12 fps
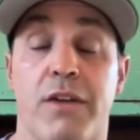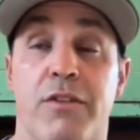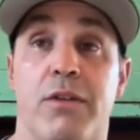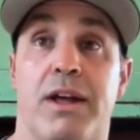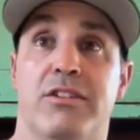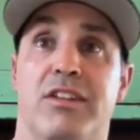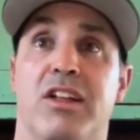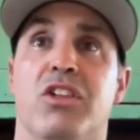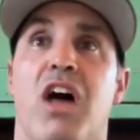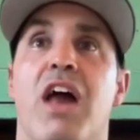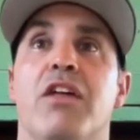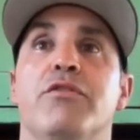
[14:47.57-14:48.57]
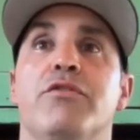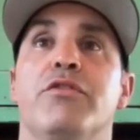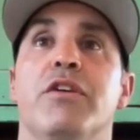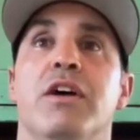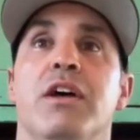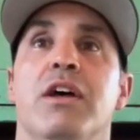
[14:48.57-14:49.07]
I see a lot of
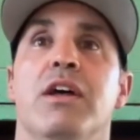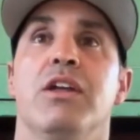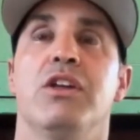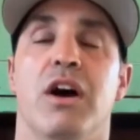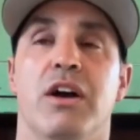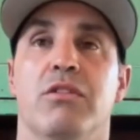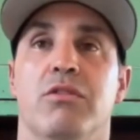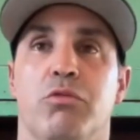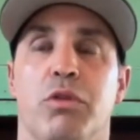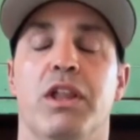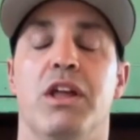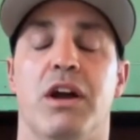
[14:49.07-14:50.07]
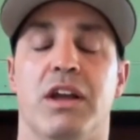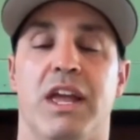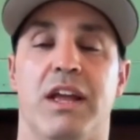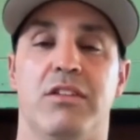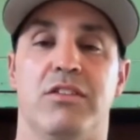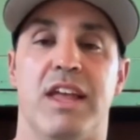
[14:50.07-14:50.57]
really young
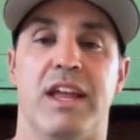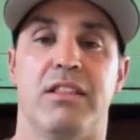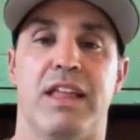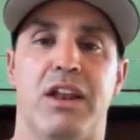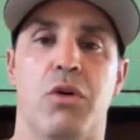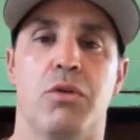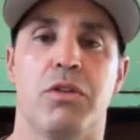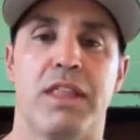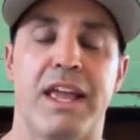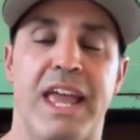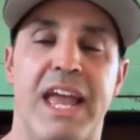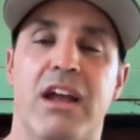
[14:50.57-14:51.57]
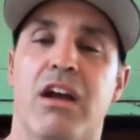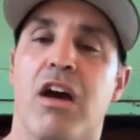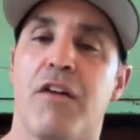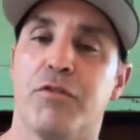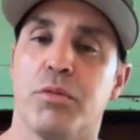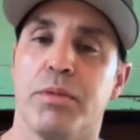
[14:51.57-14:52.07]
kids, they can't
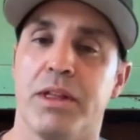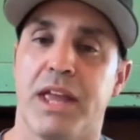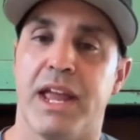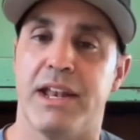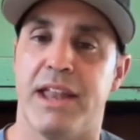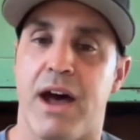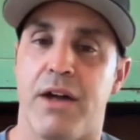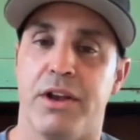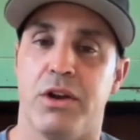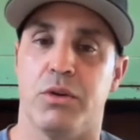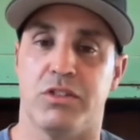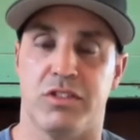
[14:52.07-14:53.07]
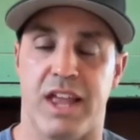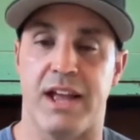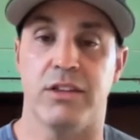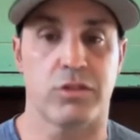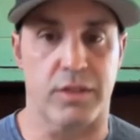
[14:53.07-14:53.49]
comfortably get down into a stance.